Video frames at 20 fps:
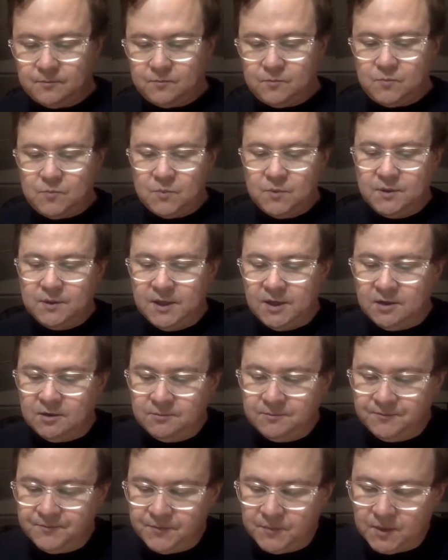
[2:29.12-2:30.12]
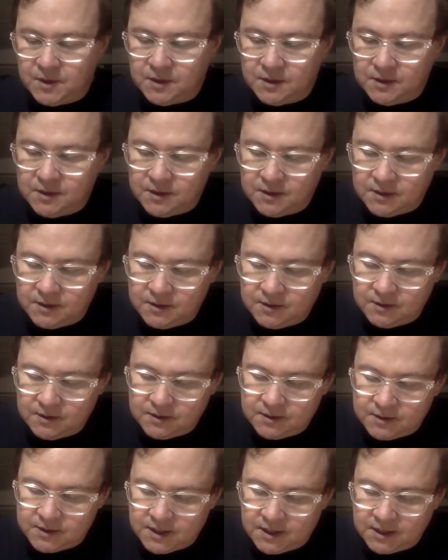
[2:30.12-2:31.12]
Now,
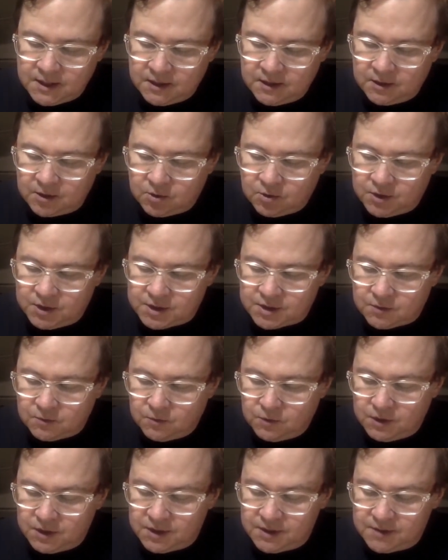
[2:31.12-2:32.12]
taking equation 1